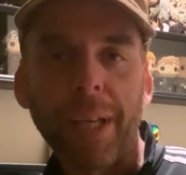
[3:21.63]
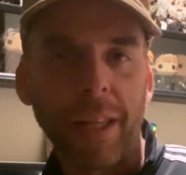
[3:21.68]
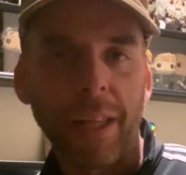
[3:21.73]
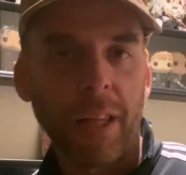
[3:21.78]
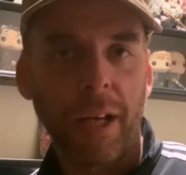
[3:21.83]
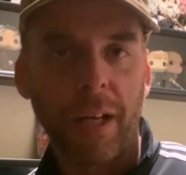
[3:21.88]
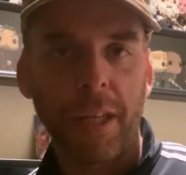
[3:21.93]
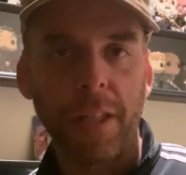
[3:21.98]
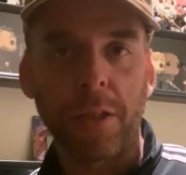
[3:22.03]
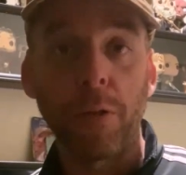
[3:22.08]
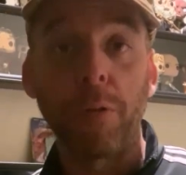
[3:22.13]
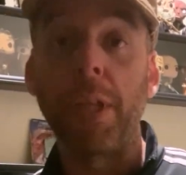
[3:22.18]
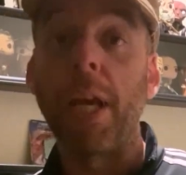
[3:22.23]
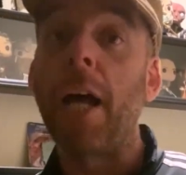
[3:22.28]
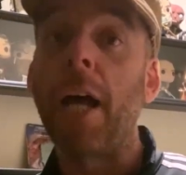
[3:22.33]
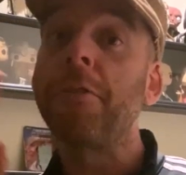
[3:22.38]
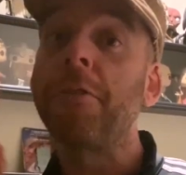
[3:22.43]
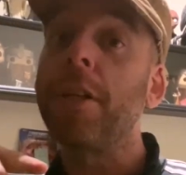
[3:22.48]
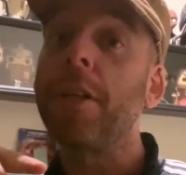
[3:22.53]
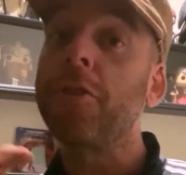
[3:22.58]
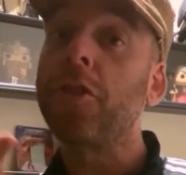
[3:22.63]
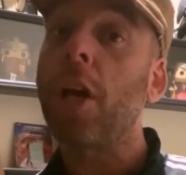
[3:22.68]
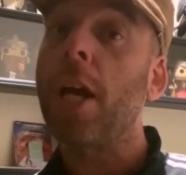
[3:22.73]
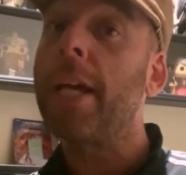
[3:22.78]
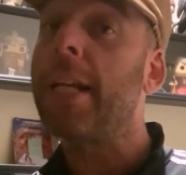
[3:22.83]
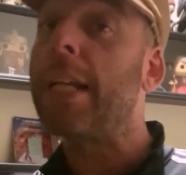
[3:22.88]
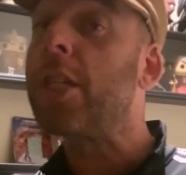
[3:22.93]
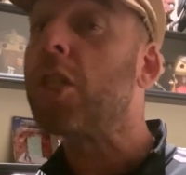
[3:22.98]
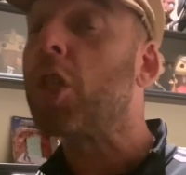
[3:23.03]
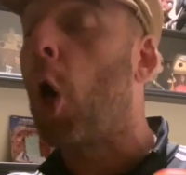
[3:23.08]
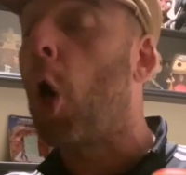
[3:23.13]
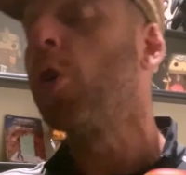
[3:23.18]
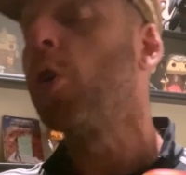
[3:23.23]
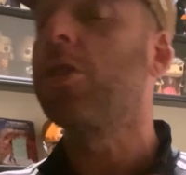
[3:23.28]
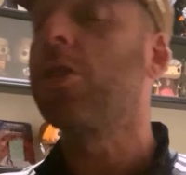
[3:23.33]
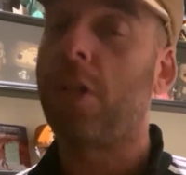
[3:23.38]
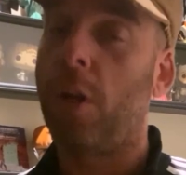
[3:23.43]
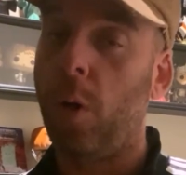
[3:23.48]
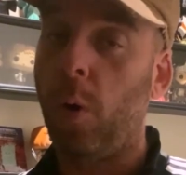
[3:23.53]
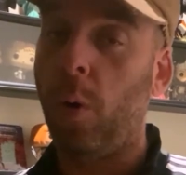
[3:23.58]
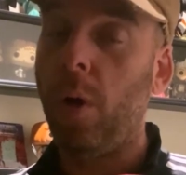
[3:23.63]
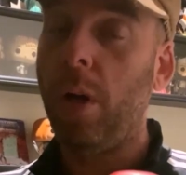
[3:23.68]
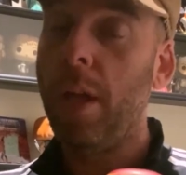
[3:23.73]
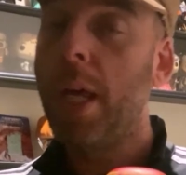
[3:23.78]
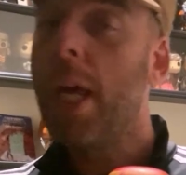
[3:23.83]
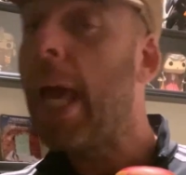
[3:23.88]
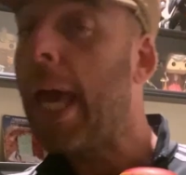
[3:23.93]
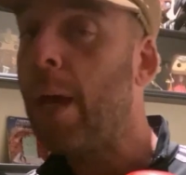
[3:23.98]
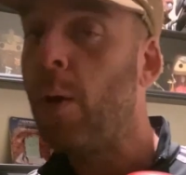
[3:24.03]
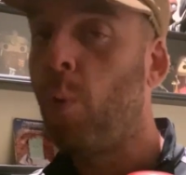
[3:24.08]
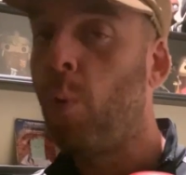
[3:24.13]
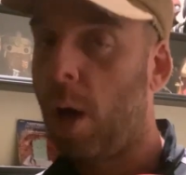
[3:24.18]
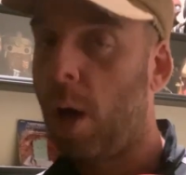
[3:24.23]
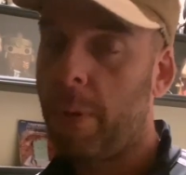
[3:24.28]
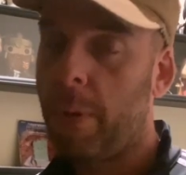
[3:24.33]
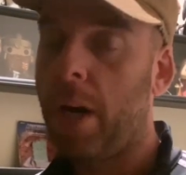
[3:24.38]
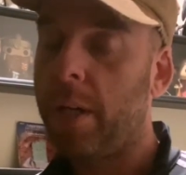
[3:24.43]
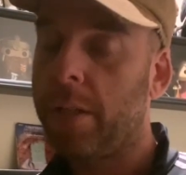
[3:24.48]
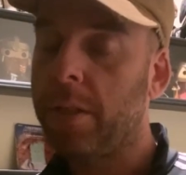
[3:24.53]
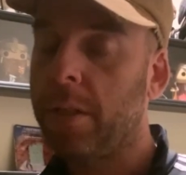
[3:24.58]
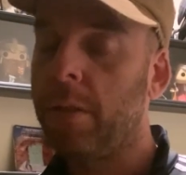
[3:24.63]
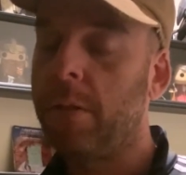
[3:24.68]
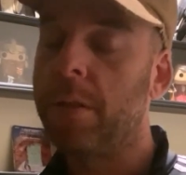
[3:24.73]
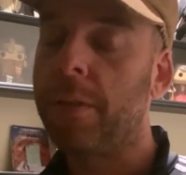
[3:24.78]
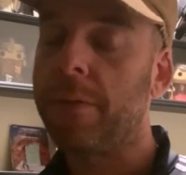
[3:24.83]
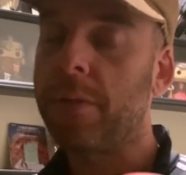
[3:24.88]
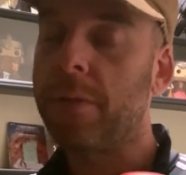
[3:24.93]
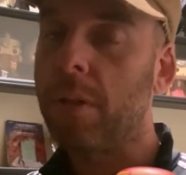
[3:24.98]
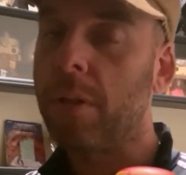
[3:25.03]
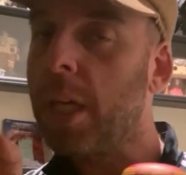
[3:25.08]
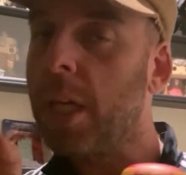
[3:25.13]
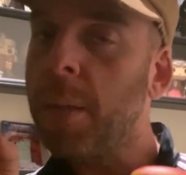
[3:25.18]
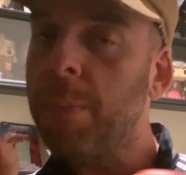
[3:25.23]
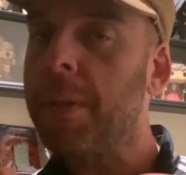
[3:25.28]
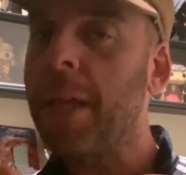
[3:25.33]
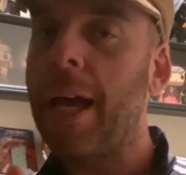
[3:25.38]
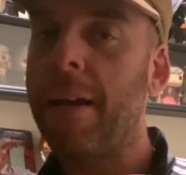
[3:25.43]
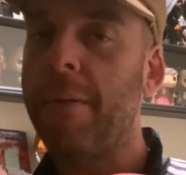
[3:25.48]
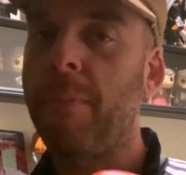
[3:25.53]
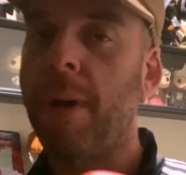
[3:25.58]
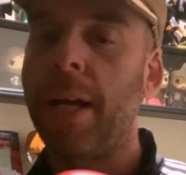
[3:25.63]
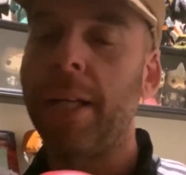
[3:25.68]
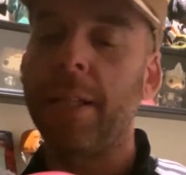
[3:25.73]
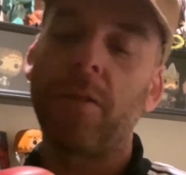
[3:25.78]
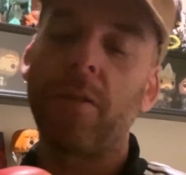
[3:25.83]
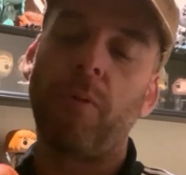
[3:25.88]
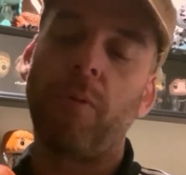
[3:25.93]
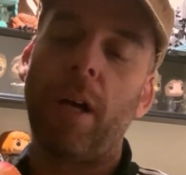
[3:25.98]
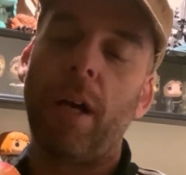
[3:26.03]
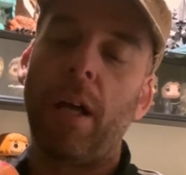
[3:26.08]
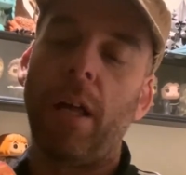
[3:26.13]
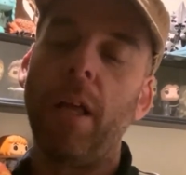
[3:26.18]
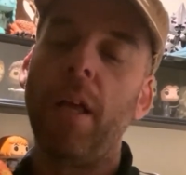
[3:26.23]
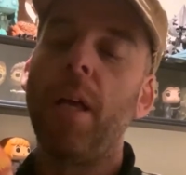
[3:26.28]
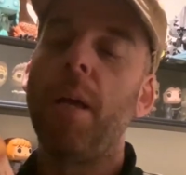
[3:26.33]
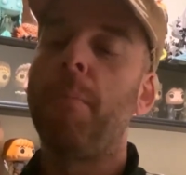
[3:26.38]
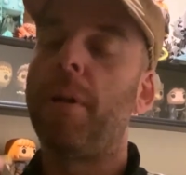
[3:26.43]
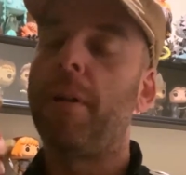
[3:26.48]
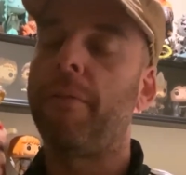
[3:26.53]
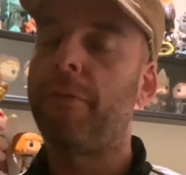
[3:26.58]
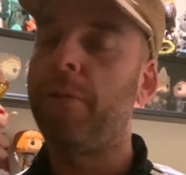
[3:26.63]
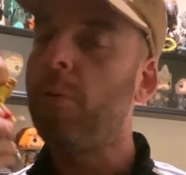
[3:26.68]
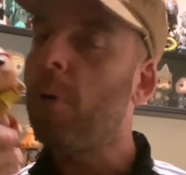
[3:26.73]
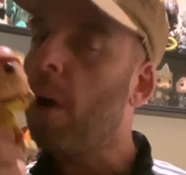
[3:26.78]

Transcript: you get lucky too. The Andre the Giant is also a Walmart exclusive, so keep that in mind as well. But if